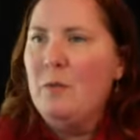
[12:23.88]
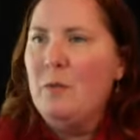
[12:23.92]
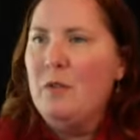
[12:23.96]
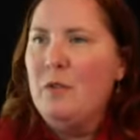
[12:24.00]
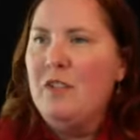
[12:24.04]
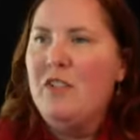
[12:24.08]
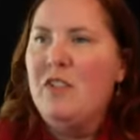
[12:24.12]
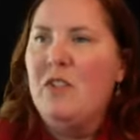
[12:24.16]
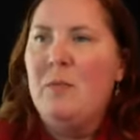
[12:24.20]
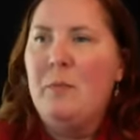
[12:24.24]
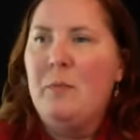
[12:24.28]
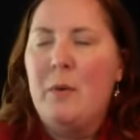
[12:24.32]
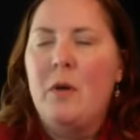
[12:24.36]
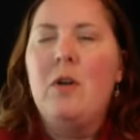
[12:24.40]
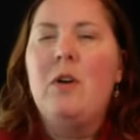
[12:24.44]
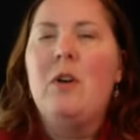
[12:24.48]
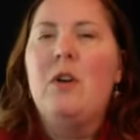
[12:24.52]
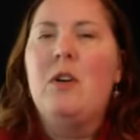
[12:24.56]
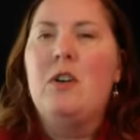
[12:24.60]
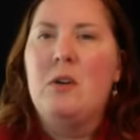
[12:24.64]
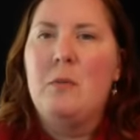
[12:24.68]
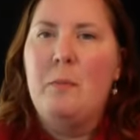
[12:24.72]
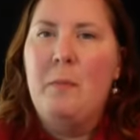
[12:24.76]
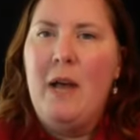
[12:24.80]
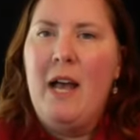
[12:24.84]
was
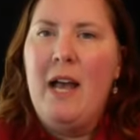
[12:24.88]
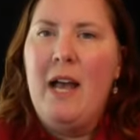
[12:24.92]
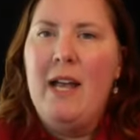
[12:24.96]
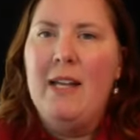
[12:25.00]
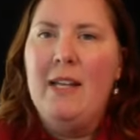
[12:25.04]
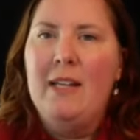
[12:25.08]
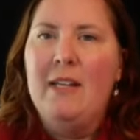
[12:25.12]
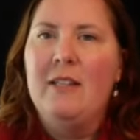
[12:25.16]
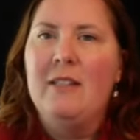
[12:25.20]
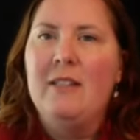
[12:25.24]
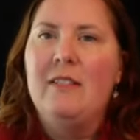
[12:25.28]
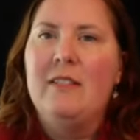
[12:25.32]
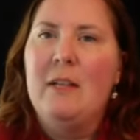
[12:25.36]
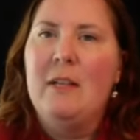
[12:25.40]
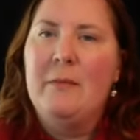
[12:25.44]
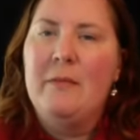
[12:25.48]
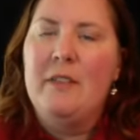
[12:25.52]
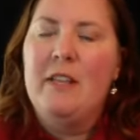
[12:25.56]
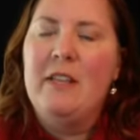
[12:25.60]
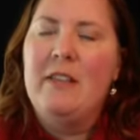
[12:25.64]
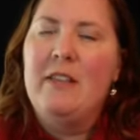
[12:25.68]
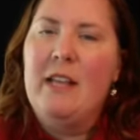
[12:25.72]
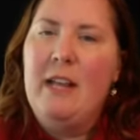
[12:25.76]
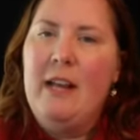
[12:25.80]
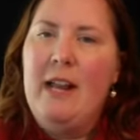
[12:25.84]
spurred by
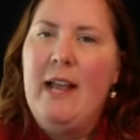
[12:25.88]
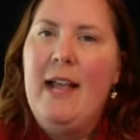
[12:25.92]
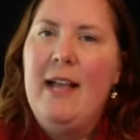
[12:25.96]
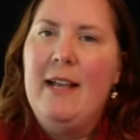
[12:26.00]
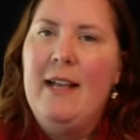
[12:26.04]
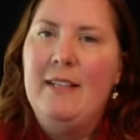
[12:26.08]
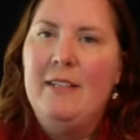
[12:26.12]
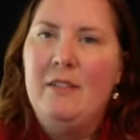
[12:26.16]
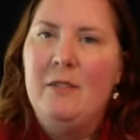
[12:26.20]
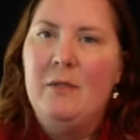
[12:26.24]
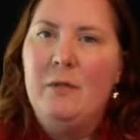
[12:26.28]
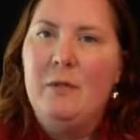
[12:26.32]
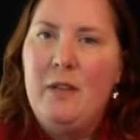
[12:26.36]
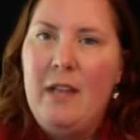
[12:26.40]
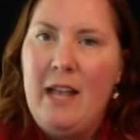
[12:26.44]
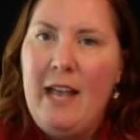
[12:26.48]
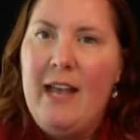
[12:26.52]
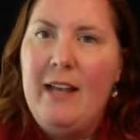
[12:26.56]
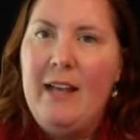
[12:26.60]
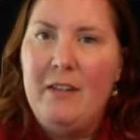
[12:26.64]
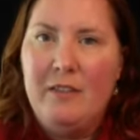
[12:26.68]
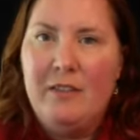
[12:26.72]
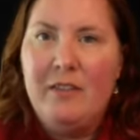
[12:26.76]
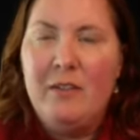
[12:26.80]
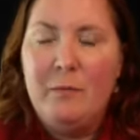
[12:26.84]
something that has
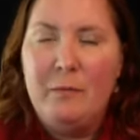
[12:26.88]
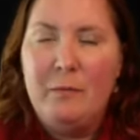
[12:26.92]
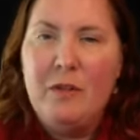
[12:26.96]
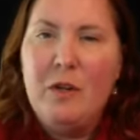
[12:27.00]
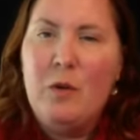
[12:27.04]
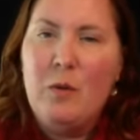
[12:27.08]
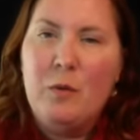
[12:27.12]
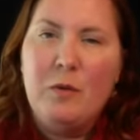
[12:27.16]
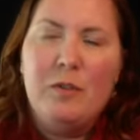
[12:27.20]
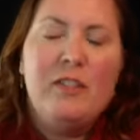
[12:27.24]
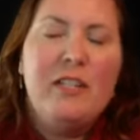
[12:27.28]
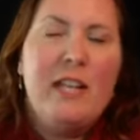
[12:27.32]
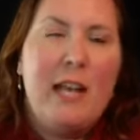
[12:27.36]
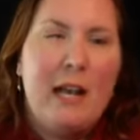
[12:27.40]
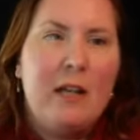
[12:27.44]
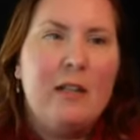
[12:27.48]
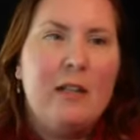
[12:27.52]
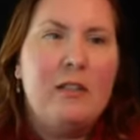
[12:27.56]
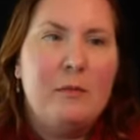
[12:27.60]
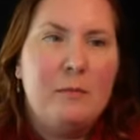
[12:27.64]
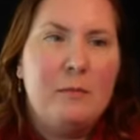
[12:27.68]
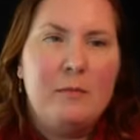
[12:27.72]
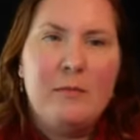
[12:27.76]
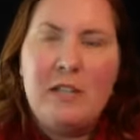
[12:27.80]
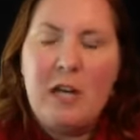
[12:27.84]
had you know yeah
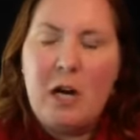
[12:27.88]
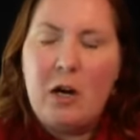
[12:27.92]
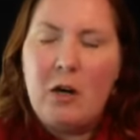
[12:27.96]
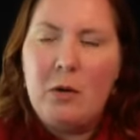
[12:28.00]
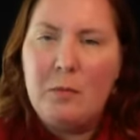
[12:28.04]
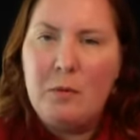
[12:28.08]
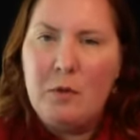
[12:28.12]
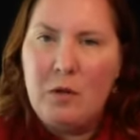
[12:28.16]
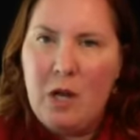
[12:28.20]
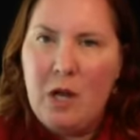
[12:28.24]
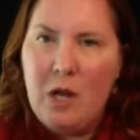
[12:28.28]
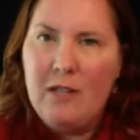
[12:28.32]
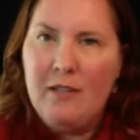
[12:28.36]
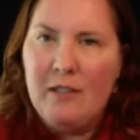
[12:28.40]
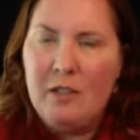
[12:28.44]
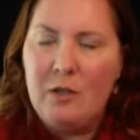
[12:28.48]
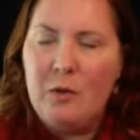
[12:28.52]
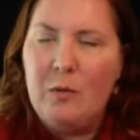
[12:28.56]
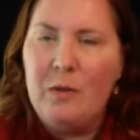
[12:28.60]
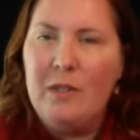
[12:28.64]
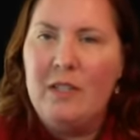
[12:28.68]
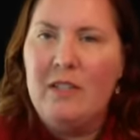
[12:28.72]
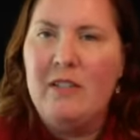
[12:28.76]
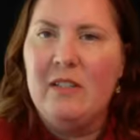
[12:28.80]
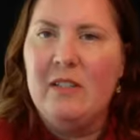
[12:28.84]
some terrible
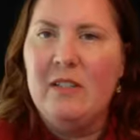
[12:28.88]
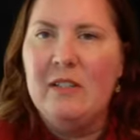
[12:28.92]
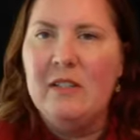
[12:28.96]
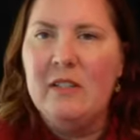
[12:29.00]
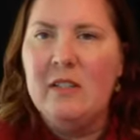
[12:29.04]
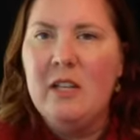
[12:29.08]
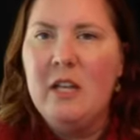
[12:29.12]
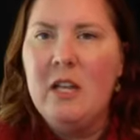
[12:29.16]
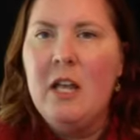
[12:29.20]
consequences